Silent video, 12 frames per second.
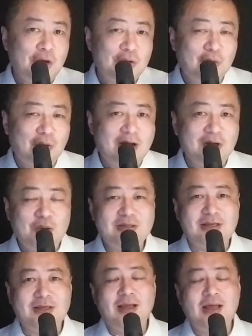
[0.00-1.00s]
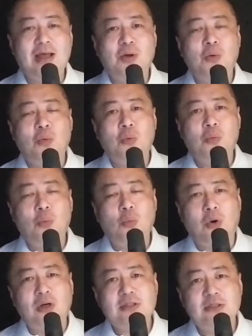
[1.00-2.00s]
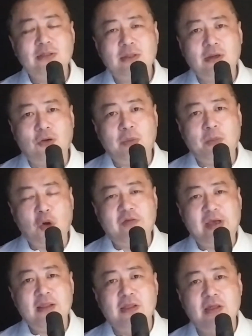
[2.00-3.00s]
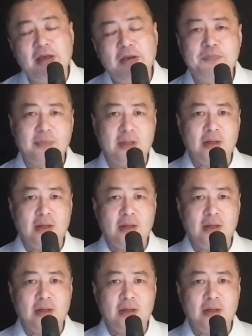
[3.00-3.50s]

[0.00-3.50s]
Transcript: You're not using what's going to motivate them.